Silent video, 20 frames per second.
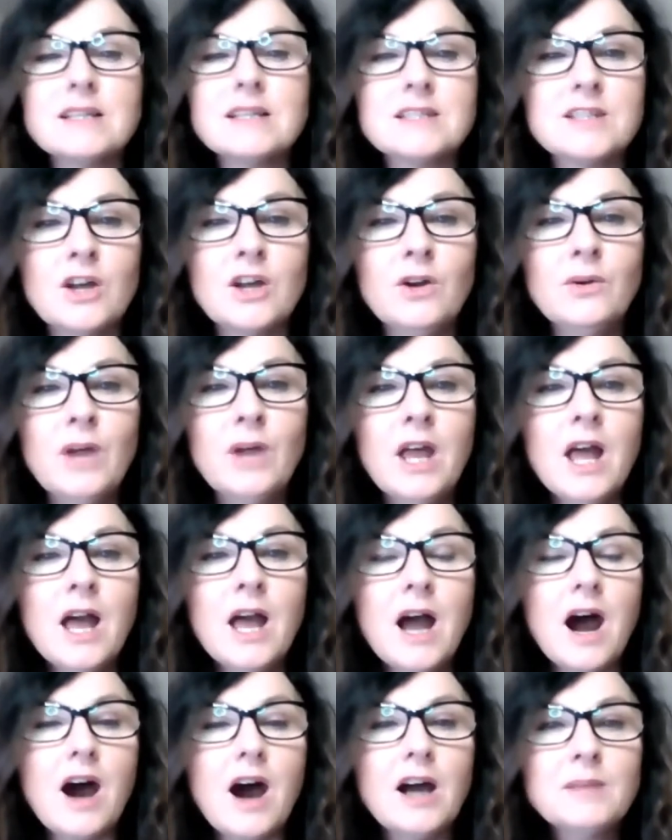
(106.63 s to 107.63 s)
So
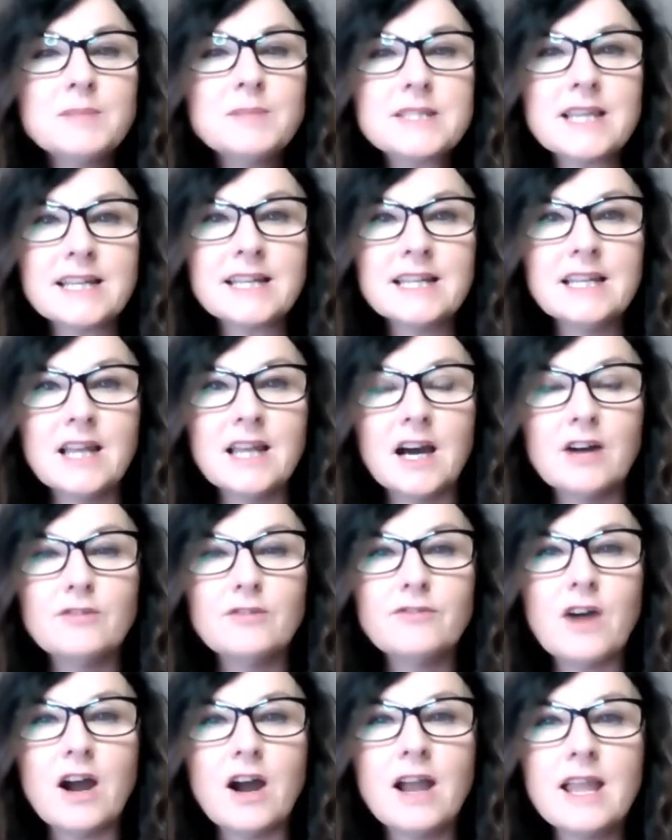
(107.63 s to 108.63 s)
I'm Sunny Love.
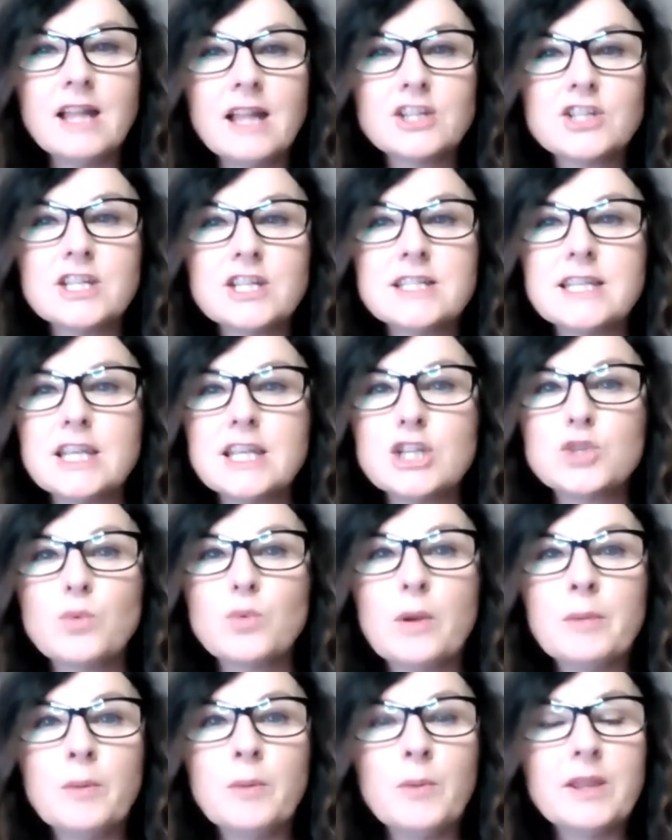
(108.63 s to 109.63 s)
I actually teach
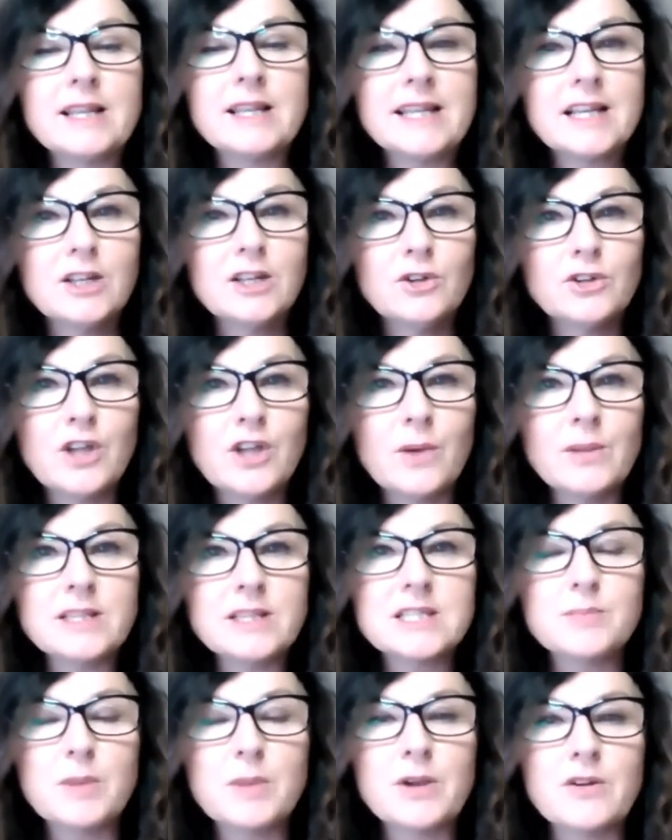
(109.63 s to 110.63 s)
women with little or no
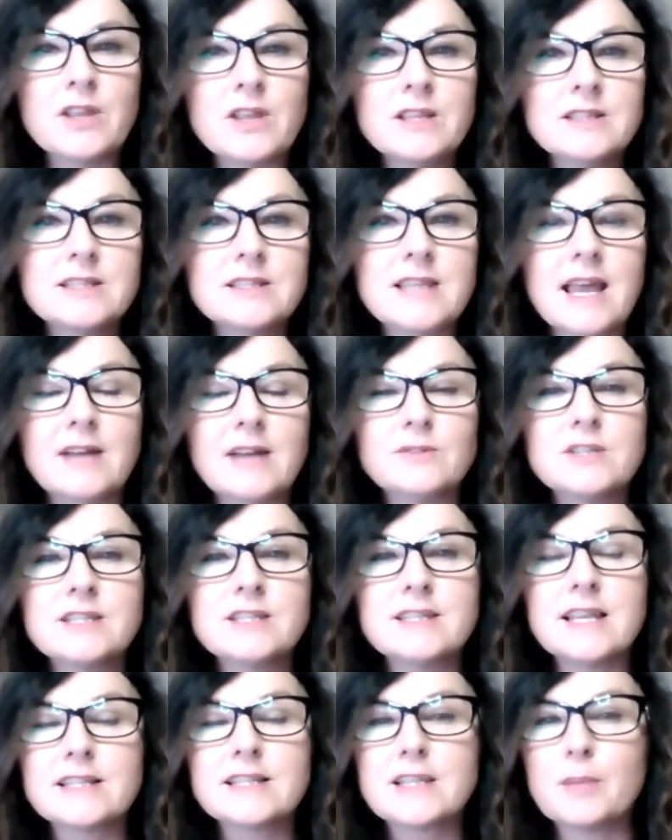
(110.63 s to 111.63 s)
experience how to
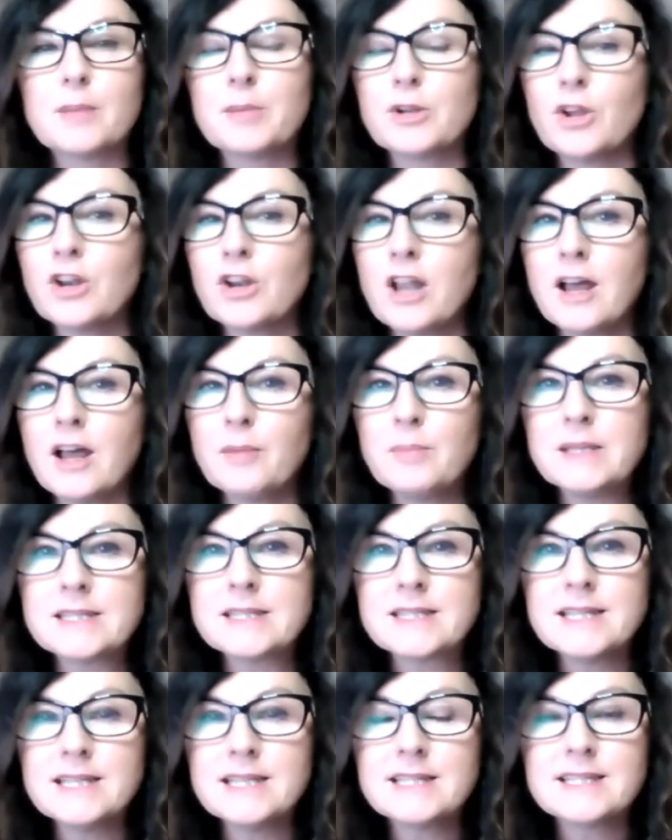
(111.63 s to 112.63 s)
set up an online
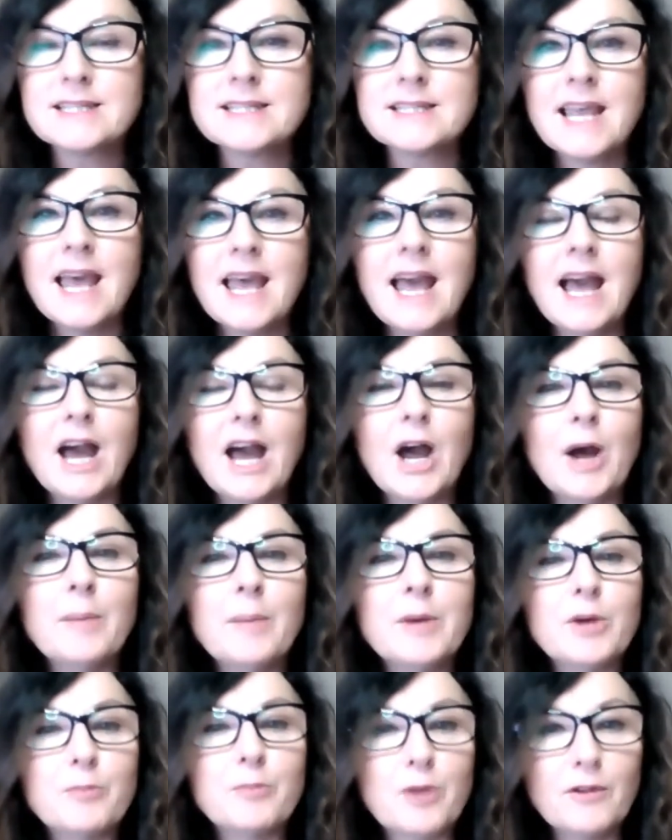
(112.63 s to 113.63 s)
business,
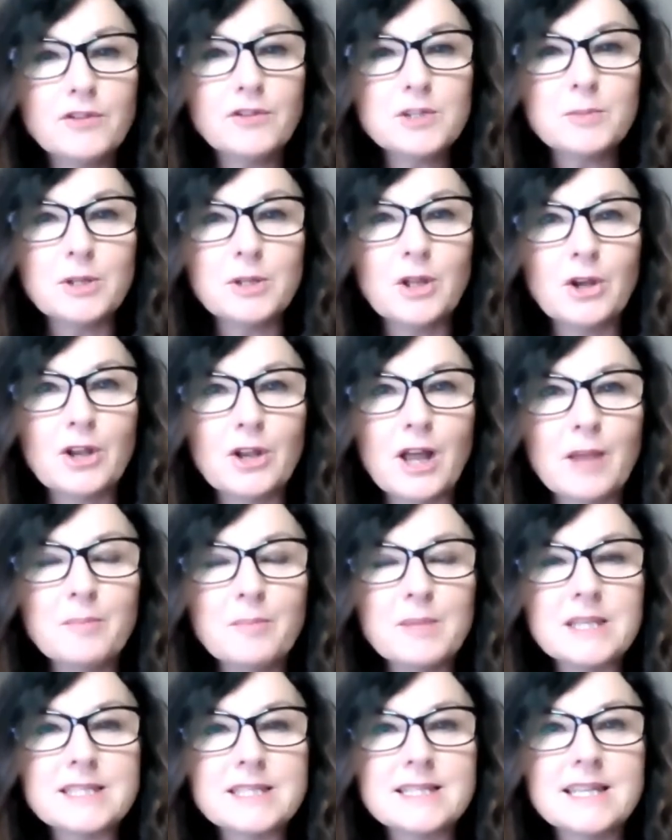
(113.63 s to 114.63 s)
a profitable online
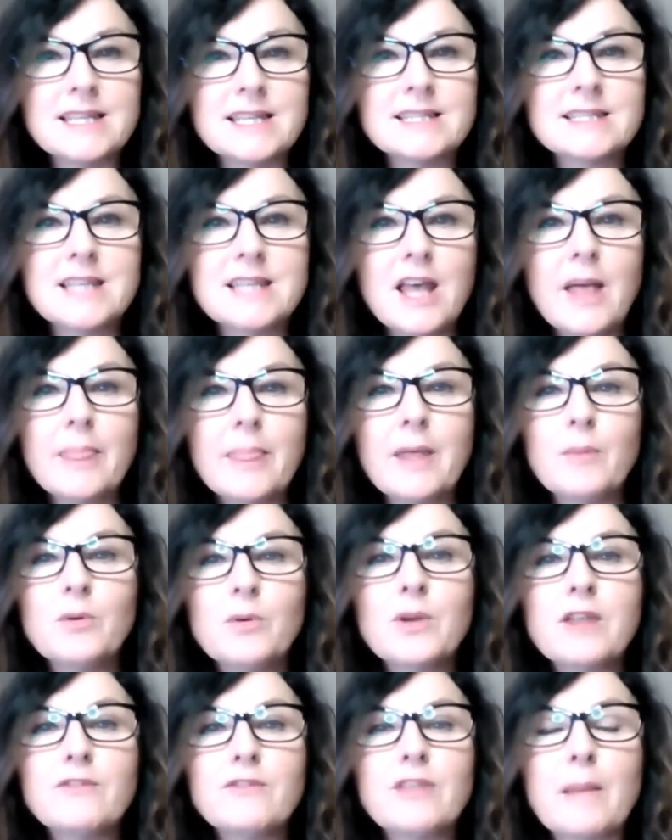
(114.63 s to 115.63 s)
business that will
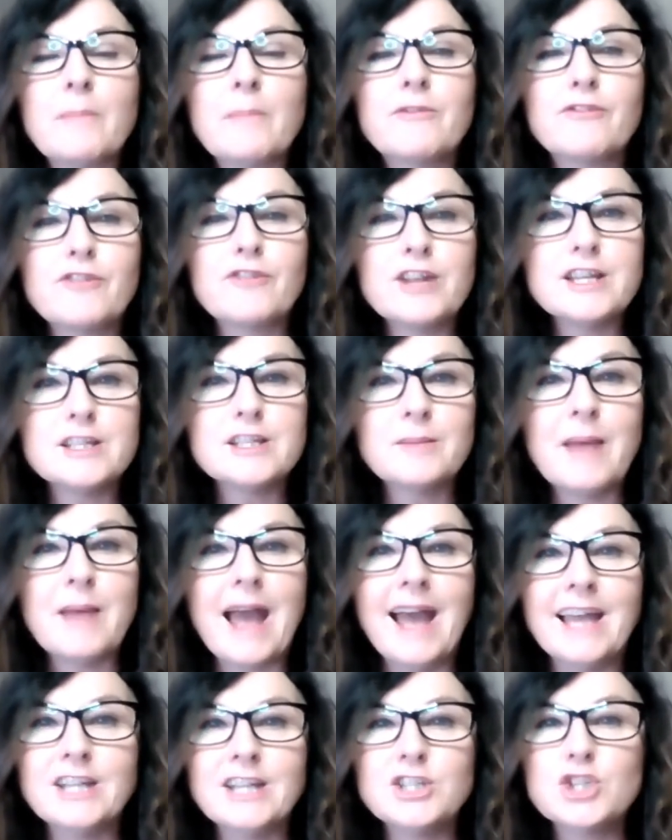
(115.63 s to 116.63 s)
give them freedom
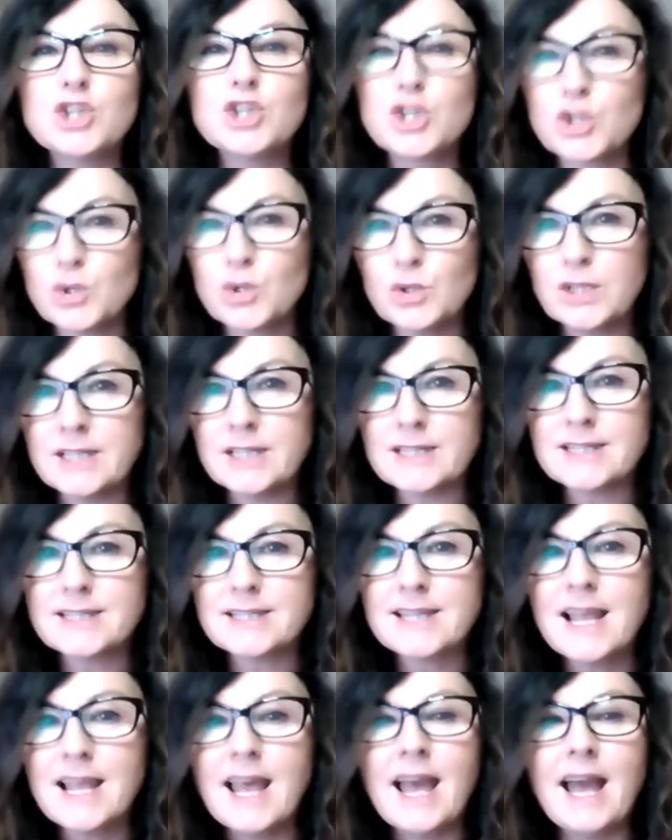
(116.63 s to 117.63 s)
and choice.
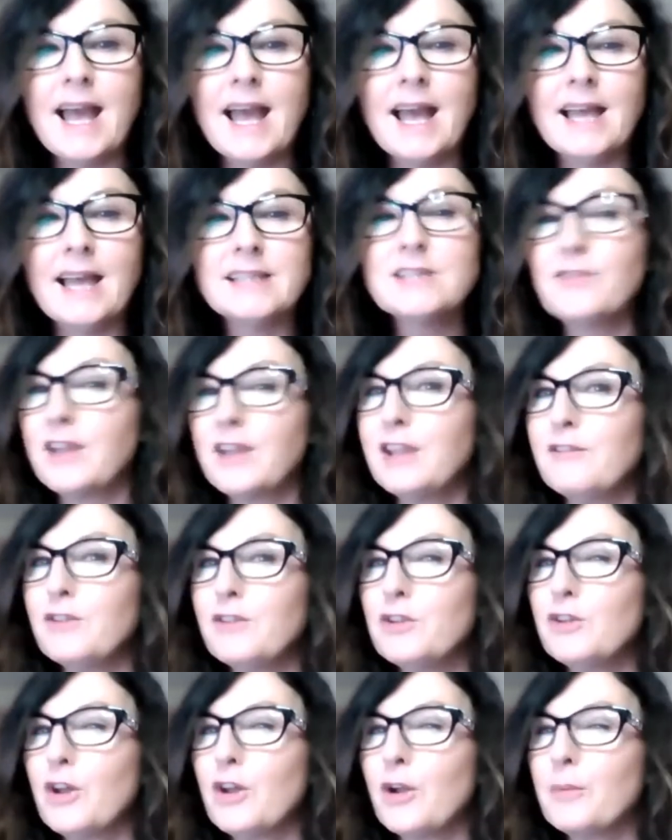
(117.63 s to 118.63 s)
And if any of
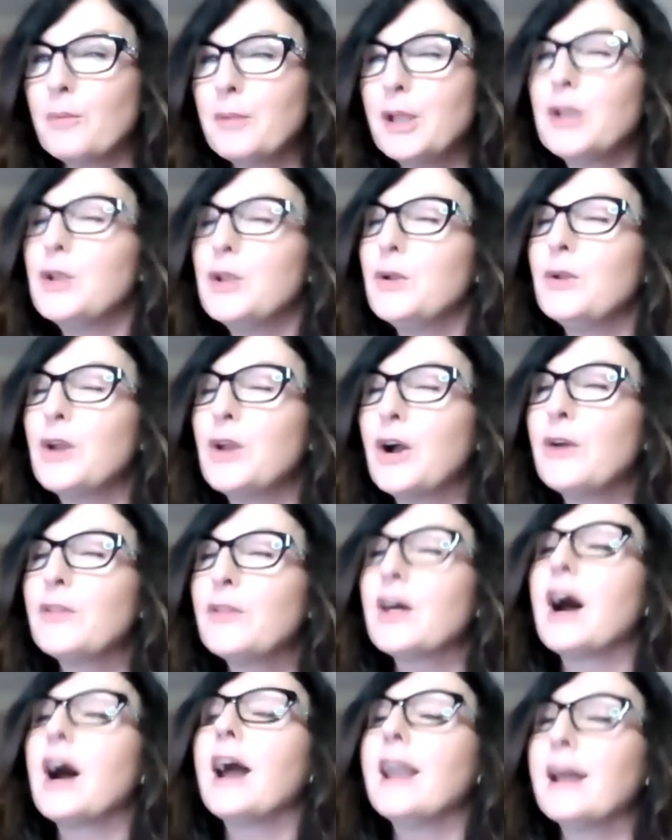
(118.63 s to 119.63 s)
you know me, you know
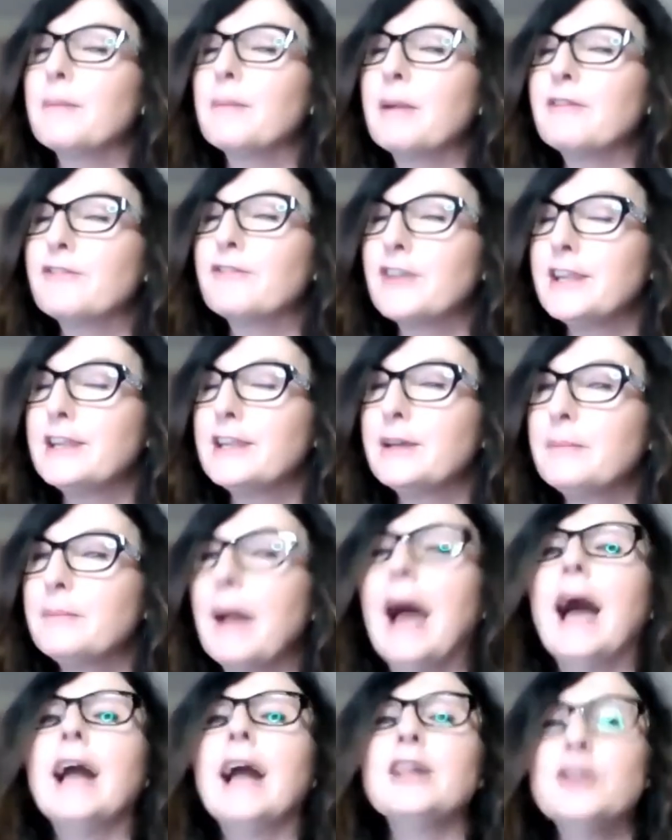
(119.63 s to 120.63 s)
that I like my freedom,
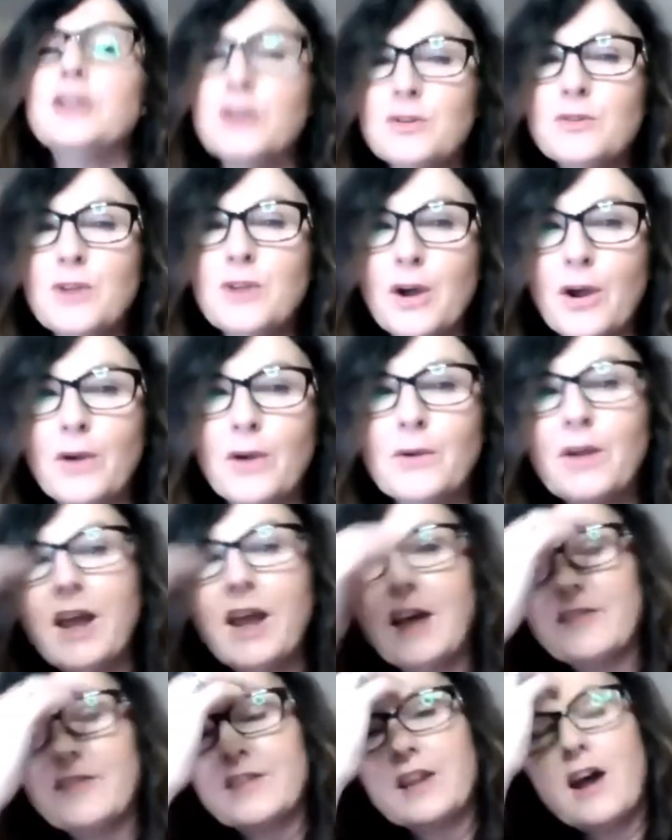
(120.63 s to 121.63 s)
and you know
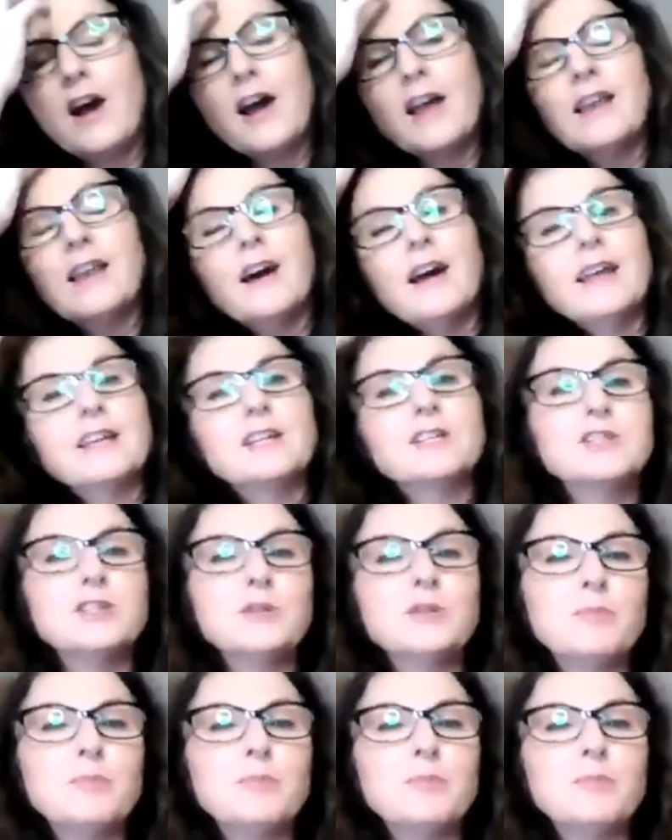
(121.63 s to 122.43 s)
that I like to